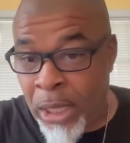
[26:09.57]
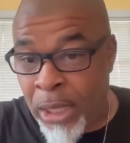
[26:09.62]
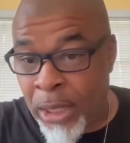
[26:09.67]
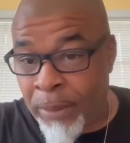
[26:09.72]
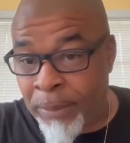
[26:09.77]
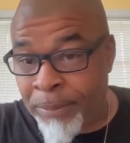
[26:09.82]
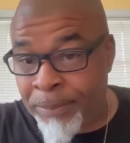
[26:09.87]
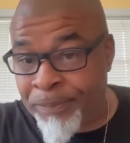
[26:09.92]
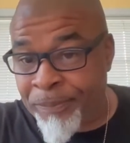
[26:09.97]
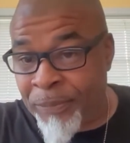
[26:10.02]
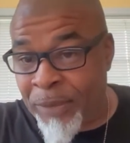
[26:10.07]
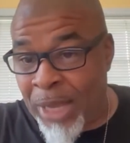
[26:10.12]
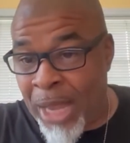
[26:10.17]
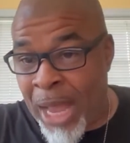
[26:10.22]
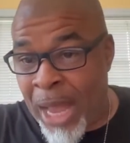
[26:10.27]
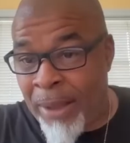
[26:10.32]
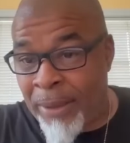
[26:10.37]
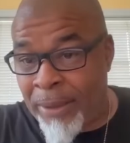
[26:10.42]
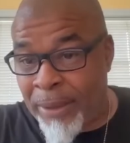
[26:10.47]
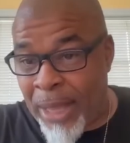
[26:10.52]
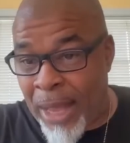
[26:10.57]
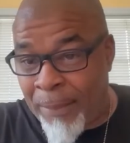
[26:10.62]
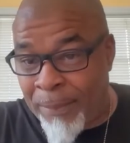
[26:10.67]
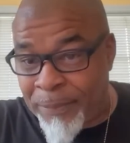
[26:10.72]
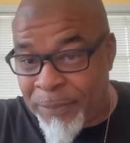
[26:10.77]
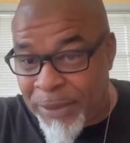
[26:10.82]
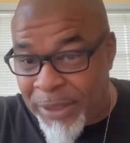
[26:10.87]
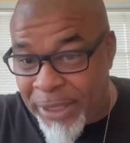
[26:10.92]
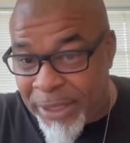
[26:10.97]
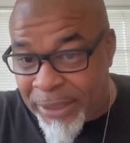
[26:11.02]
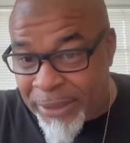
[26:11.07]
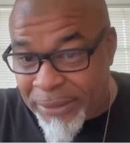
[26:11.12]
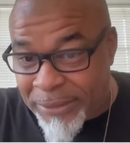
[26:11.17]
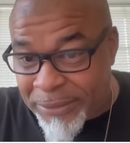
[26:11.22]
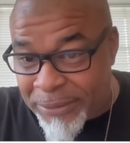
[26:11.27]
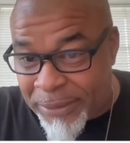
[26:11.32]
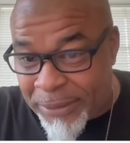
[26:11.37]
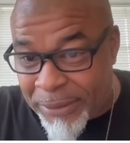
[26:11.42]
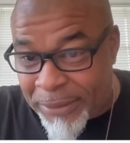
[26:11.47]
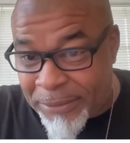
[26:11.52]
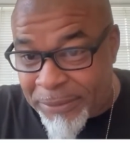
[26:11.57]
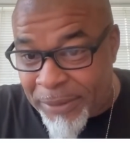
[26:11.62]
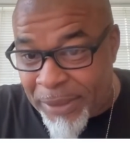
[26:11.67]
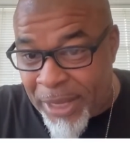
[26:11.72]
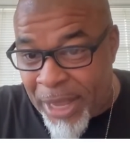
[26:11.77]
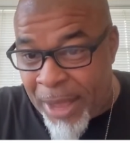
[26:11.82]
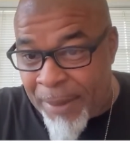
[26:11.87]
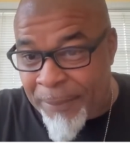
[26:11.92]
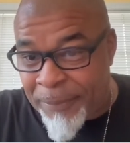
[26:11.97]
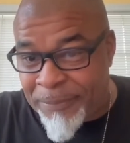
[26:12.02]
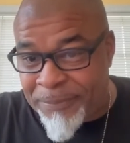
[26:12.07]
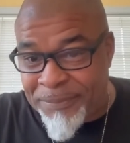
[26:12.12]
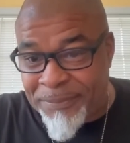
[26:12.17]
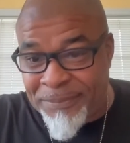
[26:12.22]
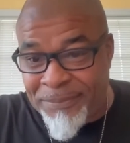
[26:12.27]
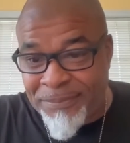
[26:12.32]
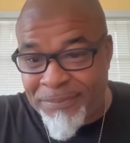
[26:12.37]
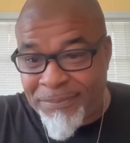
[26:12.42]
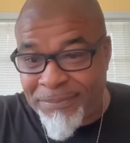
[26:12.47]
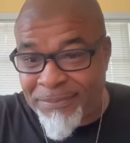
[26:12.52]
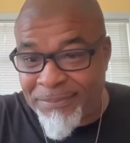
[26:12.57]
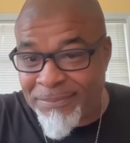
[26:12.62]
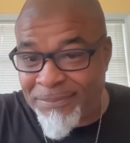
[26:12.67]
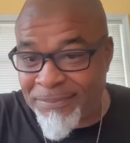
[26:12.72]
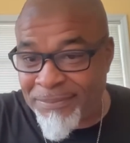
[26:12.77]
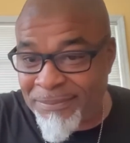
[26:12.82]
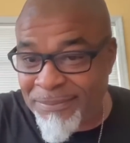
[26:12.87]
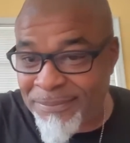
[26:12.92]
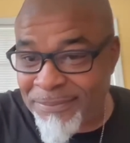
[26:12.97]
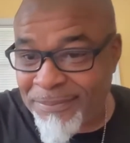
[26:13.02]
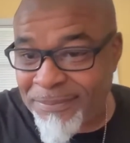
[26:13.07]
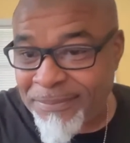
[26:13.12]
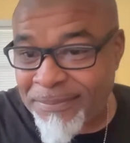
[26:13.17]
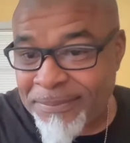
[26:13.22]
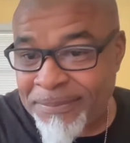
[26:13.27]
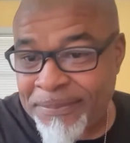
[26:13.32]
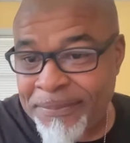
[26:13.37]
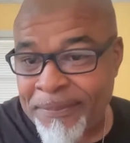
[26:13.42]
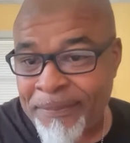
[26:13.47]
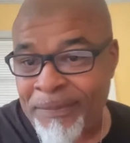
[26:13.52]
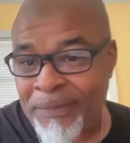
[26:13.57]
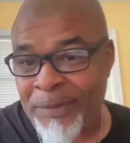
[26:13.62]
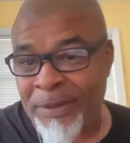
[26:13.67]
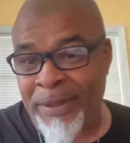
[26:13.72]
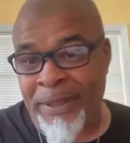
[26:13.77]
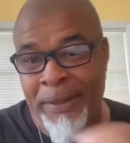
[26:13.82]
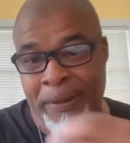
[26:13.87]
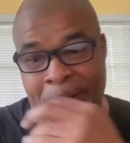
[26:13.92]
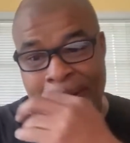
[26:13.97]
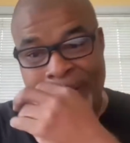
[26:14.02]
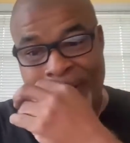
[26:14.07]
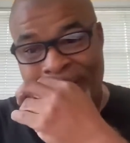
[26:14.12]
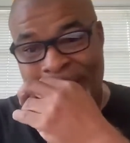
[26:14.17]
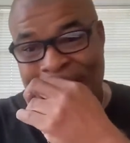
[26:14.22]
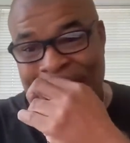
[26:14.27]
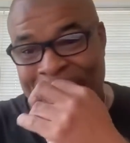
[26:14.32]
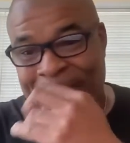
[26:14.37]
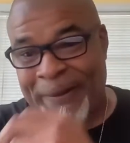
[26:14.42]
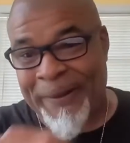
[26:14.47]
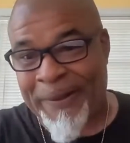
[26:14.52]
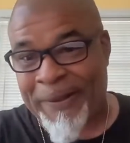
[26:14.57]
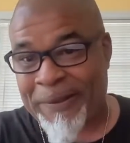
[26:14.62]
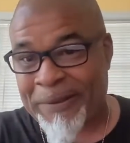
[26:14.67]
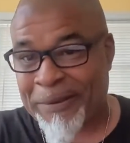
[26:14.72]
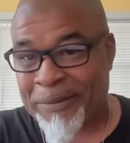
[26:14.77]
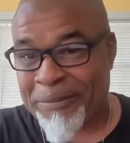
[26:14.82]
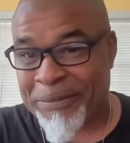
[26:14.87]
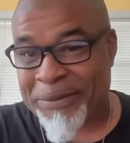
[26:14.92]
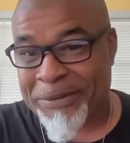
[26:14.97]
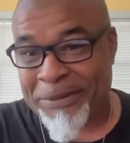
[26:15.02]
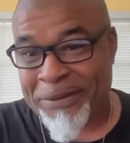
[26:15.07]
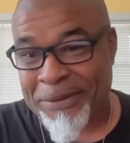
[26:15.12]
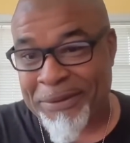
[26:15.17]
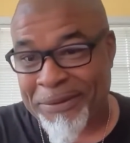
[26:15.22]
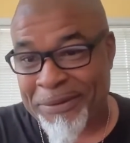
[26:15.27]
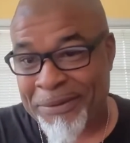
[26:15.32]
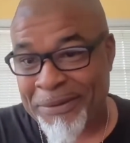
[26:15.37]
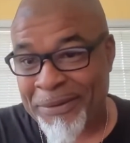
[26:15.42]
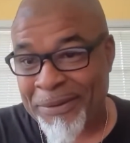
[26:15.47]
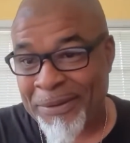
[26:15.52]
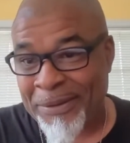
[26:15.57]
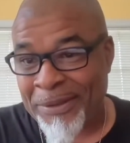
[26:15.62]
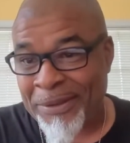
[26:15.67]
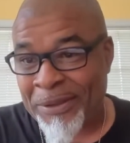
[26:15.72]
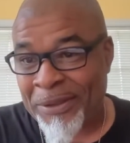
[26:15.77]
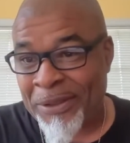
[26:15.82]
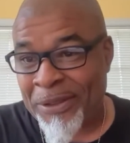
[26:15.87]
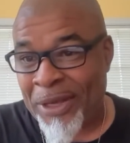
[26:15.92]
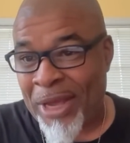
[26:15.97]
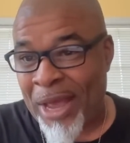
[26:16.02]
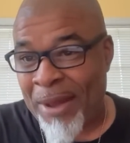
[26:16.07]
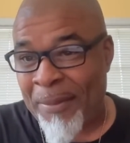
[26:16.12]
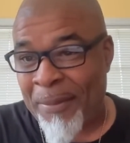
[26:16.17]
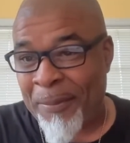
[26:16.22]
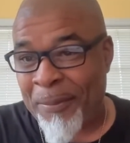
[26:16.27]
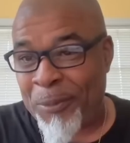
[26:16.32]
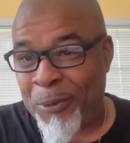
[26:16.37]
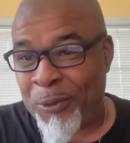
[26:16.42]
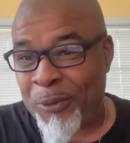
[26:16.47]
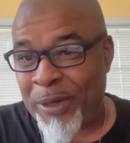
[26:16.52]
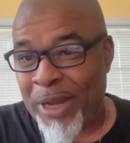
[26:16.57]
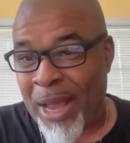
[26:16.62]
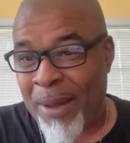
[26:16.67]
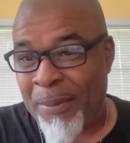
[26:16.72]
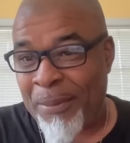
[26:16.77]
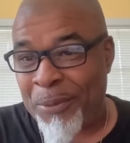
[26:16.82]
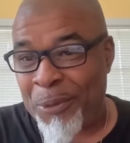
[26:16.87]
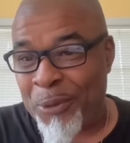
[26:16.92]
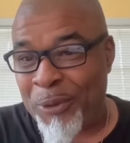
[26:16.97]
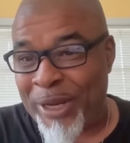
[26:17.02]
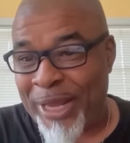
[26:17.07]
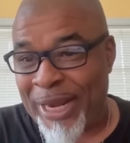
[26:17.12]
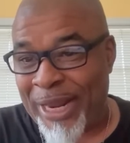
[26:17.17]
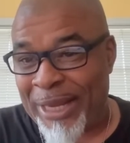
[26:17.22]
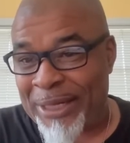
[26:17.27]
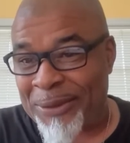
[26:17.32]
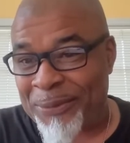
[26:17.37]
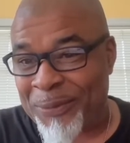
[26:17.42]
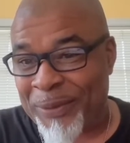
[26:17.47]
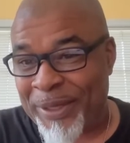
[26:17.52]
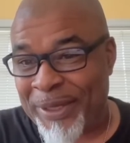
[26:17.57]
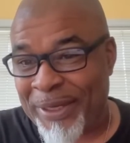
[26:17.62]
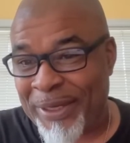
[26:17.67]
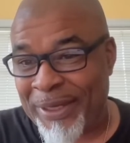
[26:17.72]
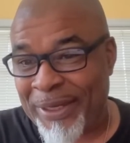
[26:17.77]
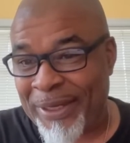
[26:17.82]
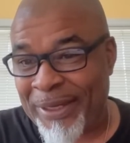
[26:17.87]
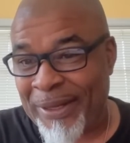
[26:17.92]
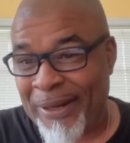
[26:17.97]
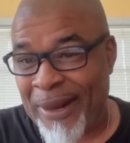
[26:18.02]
Um, I, am yeah, uh, I'm hmm. there. Yeah, let me see. I'm move. I'm move that out the way.